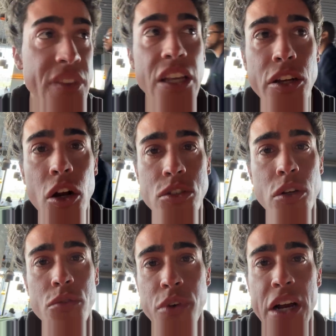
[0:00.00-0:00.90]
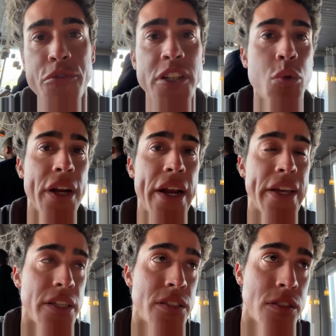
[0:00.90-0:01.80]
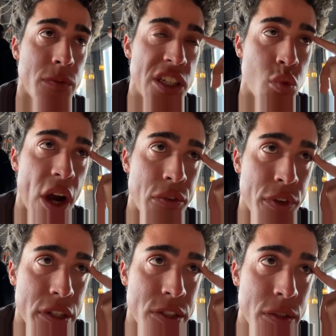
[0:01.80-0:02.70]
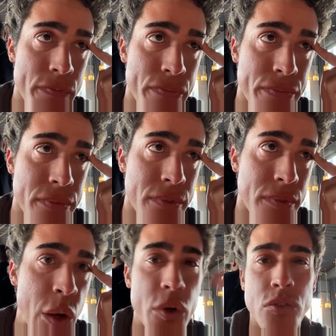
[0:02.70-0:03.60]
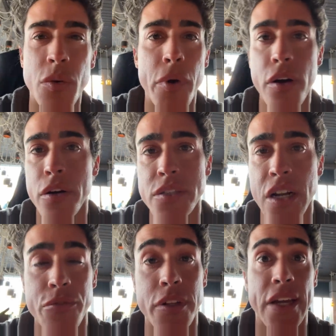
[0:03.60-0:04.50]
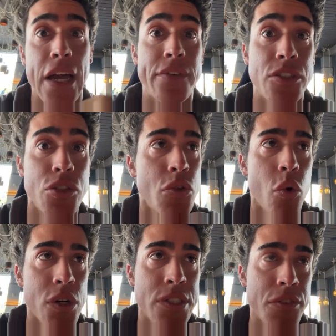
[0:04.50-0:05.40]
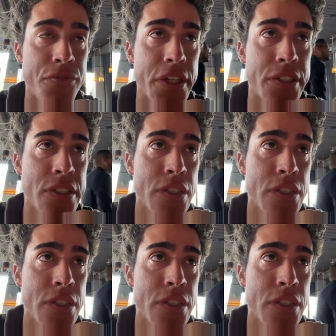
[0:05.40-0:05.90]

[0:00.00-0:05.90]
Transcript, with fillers: You know, so the fried fish we're getting is whitefish. And we're doing a burger because I don't feel like having two courses of fish.